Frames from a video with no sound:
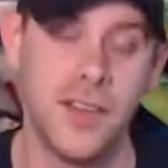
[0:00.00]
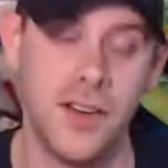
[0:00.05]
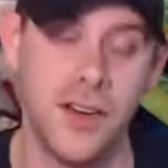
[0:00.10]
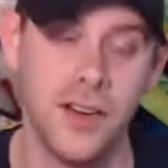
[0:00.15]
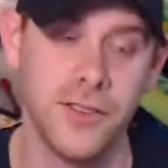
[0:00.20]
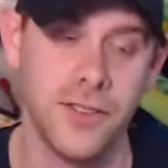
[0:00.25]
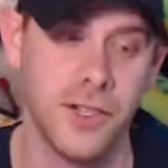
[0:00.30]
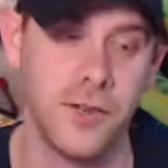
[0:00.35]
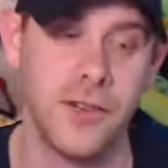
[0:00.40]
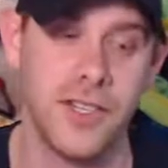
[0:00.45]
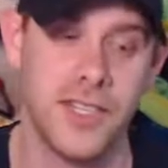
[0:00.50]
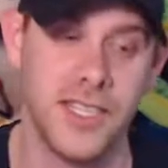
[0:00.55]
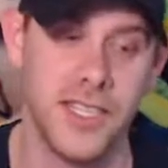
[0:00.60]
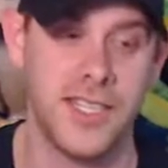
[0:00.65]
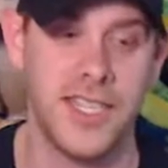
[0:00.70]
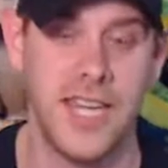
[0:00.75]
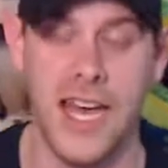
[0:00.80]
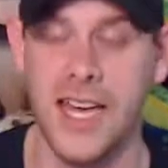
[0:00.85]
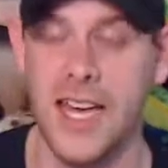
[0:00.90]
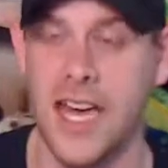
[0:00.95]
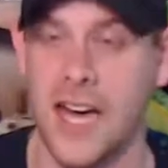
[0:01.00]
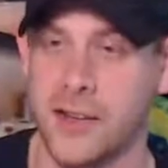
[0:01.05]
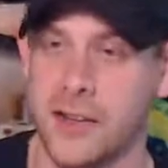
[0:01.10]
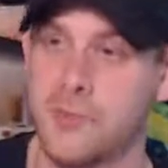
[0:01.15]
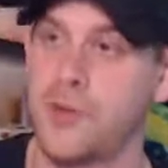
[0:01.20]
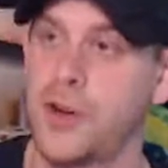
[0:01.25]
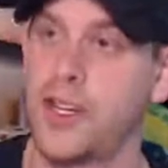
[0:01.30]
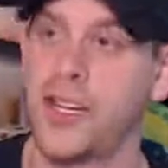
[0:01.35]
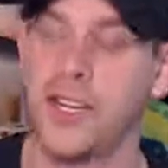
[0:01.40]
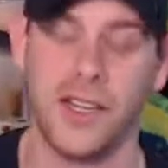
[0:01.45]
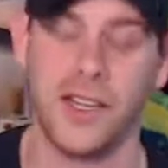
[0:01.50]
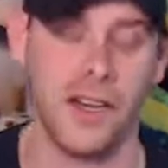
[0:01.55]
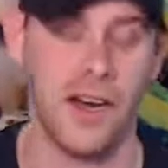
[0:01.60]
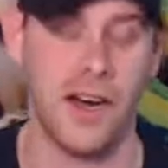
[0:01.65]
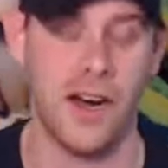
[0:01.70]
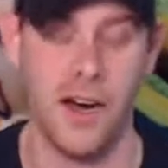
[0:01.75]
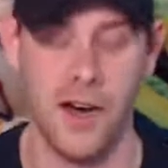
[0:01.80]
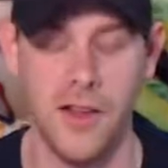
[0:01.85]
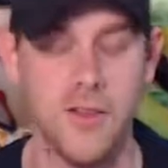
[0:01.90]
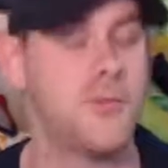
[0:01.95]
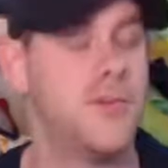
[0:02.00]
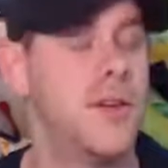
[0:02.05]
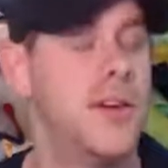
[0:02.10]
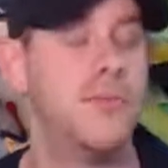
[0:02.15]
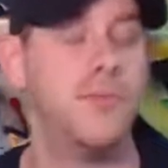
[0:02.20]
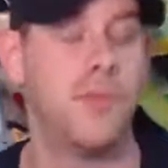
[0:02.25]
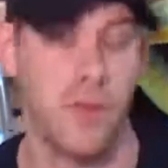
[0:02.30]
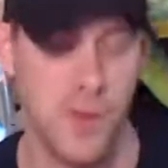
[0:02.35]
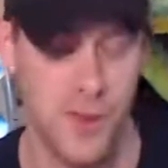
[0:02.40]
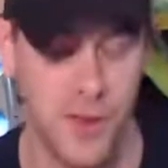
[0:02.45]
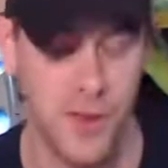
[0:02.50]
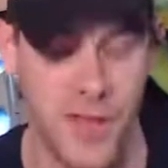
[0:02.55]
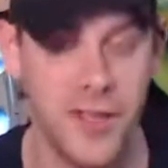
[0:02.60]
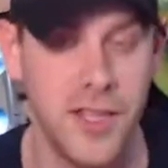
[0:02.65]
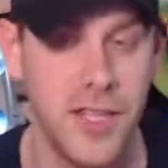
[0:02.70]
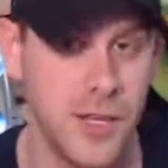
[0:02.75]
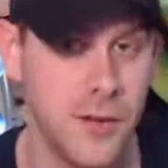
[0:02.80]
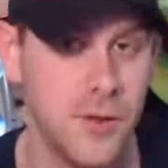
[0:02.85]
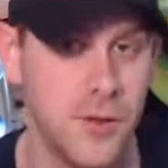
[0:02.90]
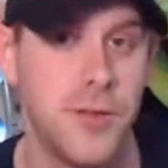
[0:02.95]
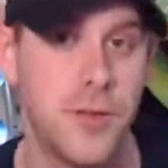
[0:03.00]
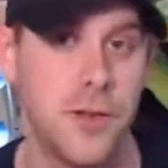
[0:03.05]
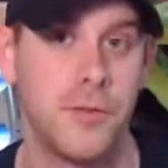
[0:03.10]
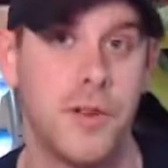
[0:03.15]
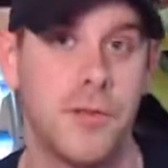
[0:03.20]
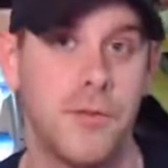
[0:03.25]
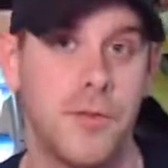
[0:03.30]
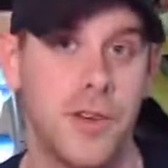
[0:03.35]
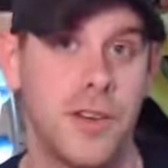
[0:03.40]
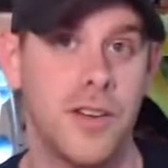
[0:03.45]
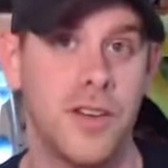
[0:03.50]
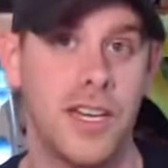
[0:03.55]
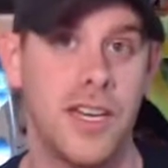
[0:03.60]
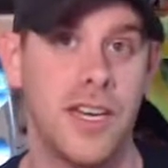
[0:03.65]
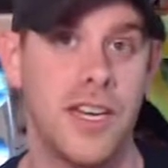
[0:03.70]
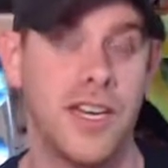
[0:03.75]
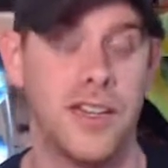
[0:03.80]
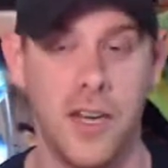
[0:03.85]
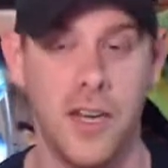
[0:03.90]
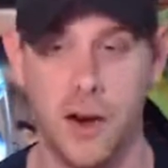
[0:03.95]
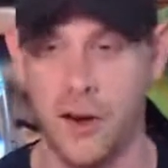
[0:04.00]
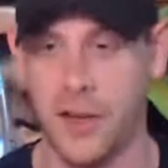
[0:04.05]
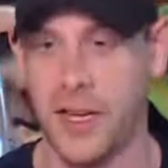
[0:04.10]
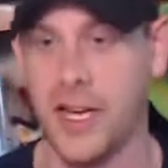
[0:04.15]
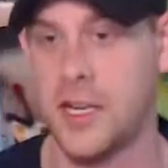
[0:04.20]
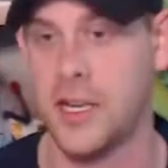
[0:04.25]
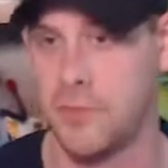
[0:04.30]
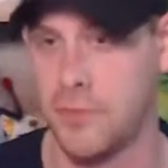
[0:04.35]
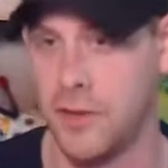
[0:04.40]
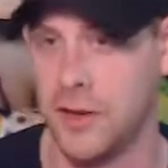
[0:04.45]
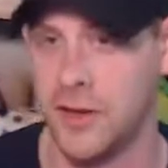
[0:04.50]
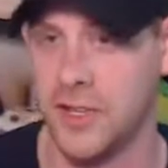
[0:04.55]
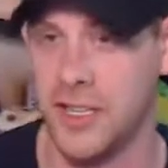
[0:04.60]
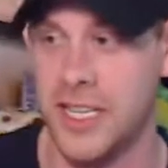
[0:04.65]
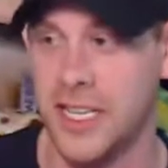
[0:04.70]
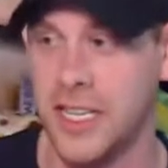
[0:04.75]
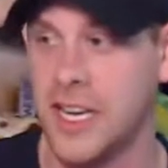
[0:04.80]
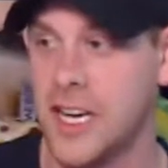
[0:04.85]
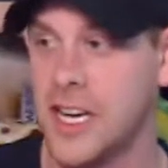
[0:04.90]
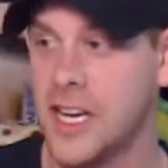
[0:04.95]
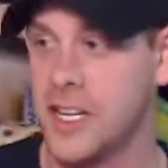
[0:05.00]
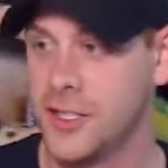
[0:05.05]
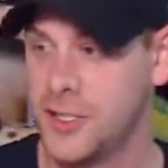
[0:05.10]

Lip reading: And also with these hangouts, bringing other people within the YouTube community and the arcade community